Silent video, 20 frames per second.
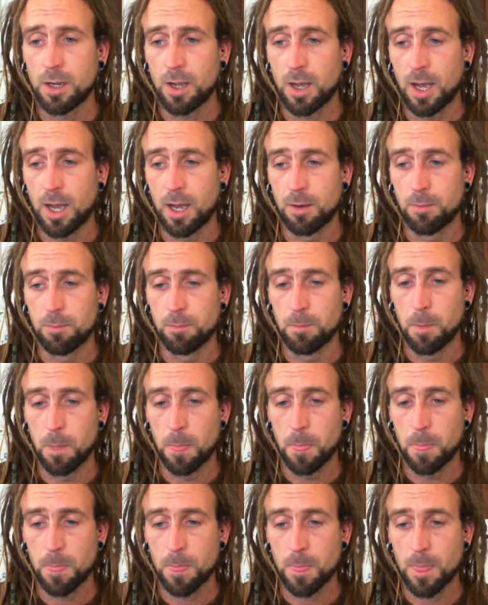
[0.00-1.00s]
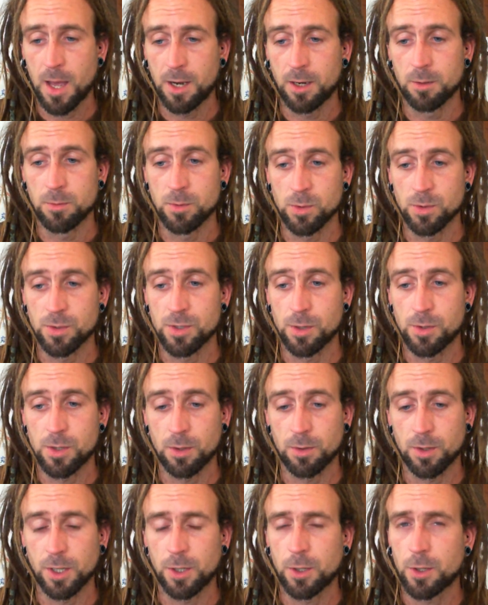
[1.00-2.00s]
And I was also
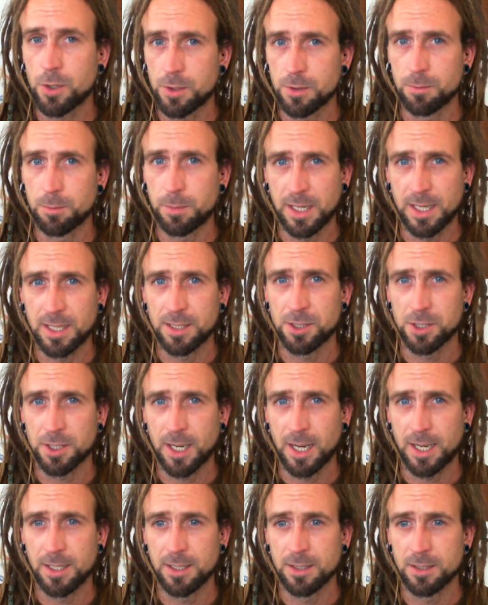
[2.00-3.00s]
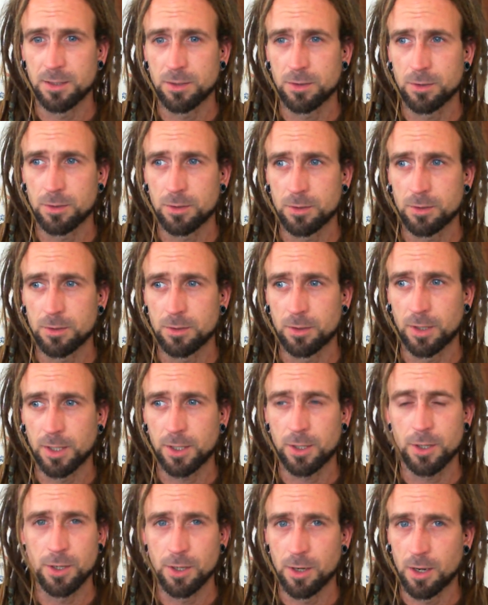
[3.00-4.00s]
told I couldn't be educated or I
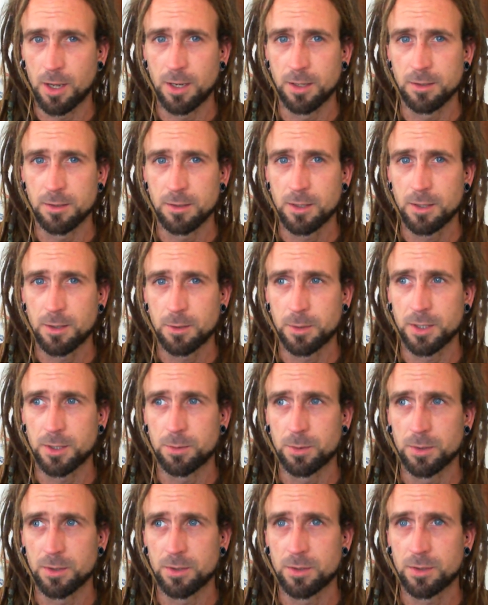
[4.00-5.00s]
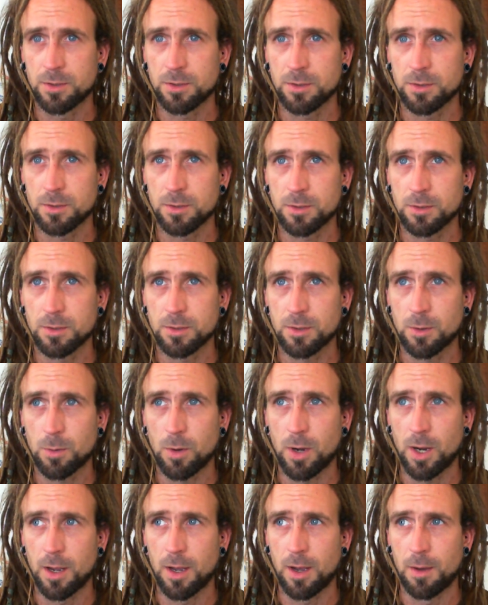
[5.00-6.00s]
couldn't learn, which was
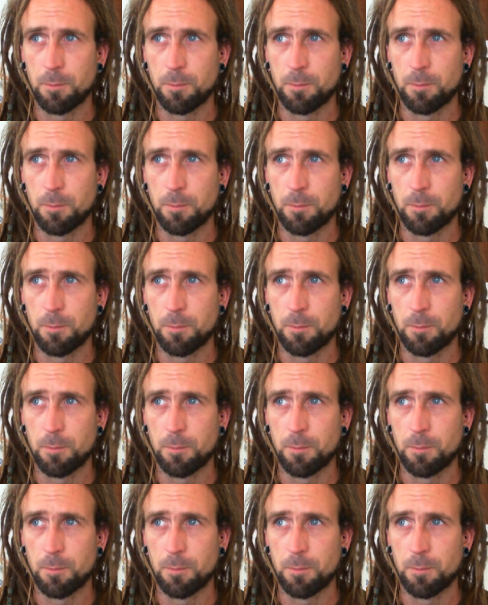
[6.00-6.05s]
quite...